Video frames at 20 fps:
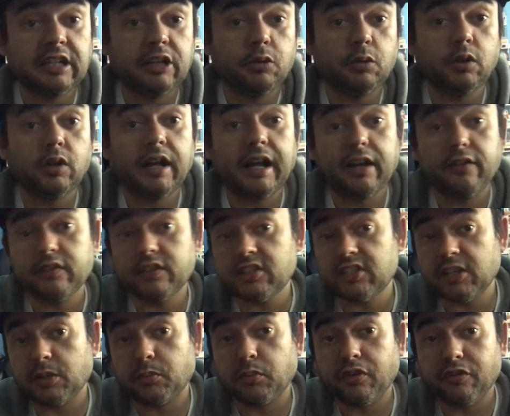I will have a
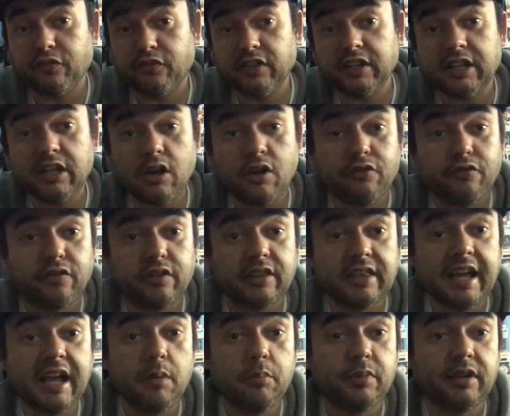separate video for
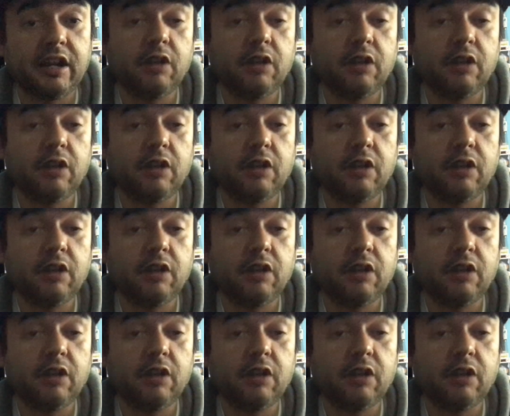that,